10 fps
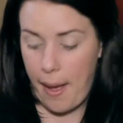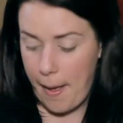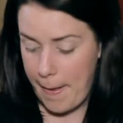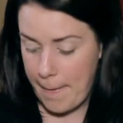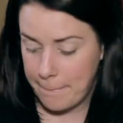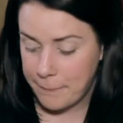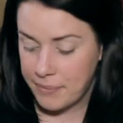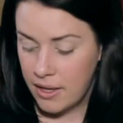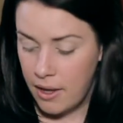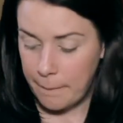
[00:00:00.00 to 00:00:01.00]

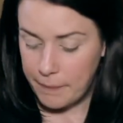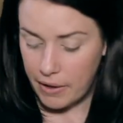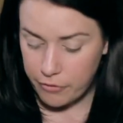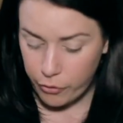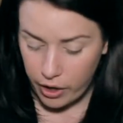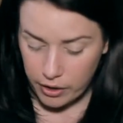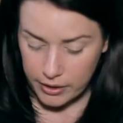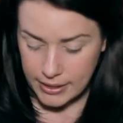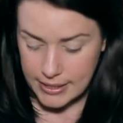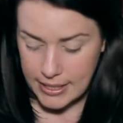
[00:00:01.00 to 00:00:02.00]
But for our
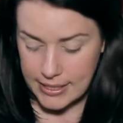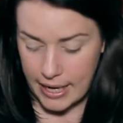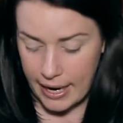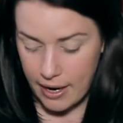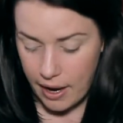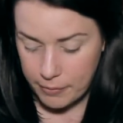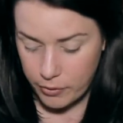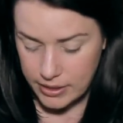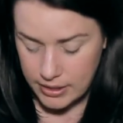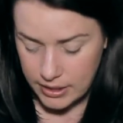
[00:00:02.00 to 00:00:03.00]
look today, I'm
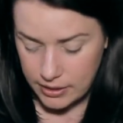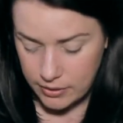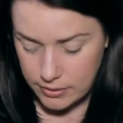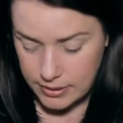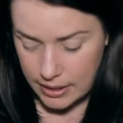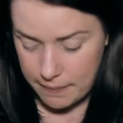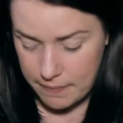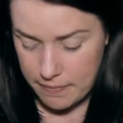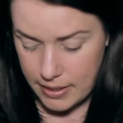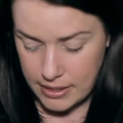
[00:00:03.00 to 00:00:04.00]
going to use a
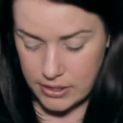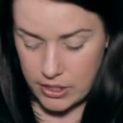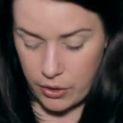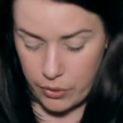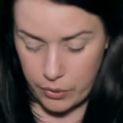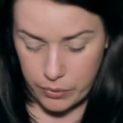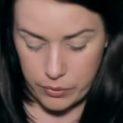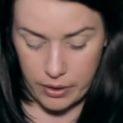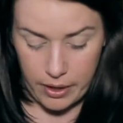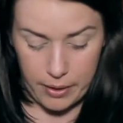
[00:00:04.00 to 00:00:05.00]

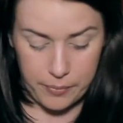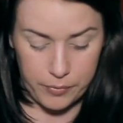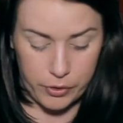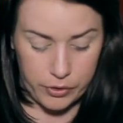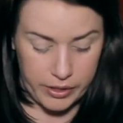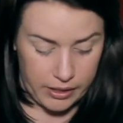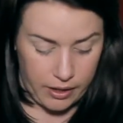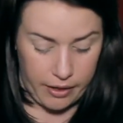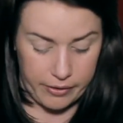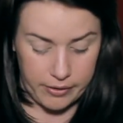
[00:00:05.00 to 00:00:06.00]
mid-tone green
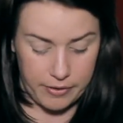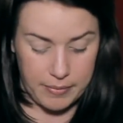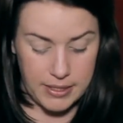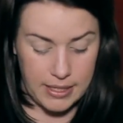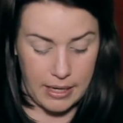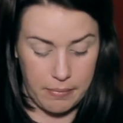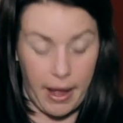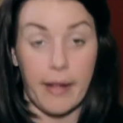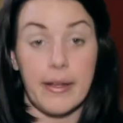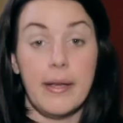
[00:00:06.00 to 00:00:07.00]
color from the same
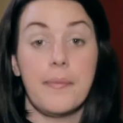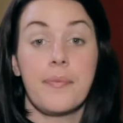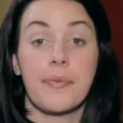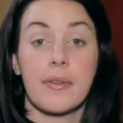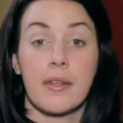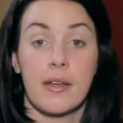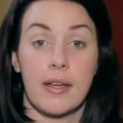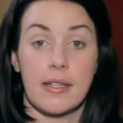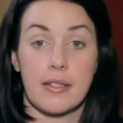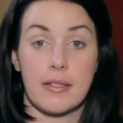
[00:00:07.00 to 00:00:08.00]
palette.
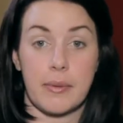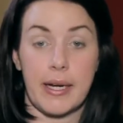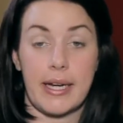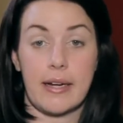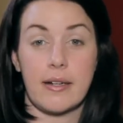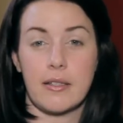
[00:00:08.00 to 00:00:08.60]
It's right here.